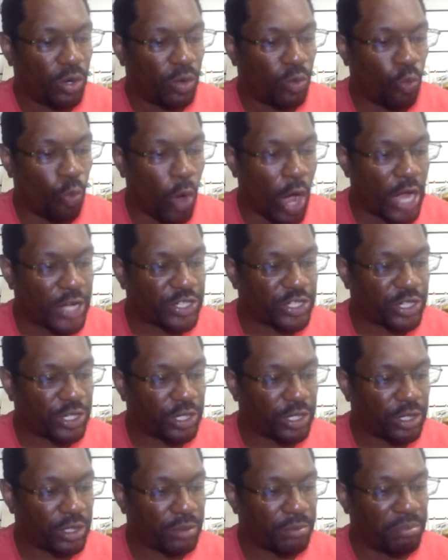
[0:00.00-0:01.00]

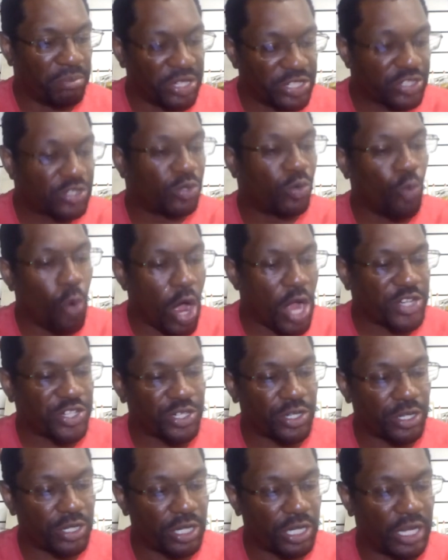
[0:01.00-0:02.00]
Watcher
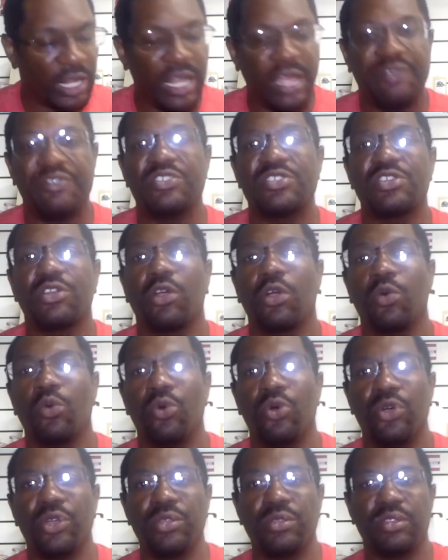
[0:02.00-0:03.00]

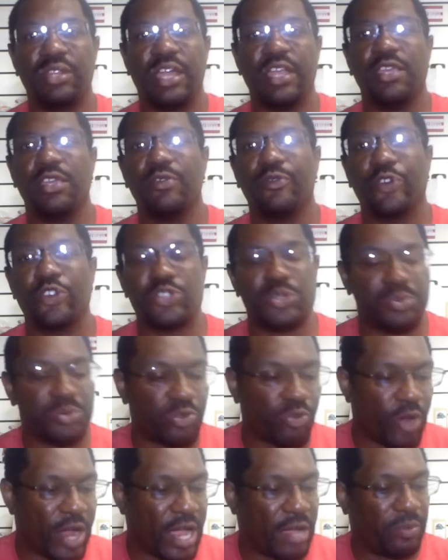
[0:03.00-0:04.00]
1101, thank you for
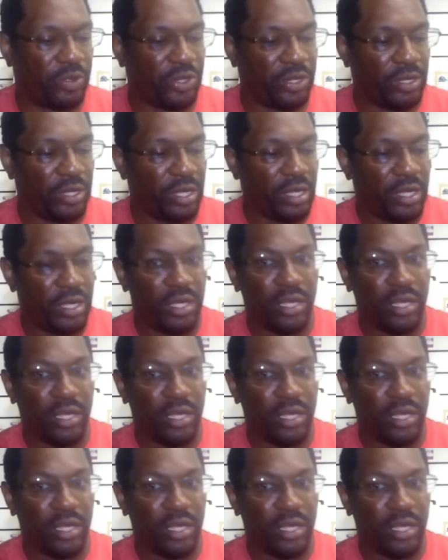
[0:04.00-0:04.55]
subscribing.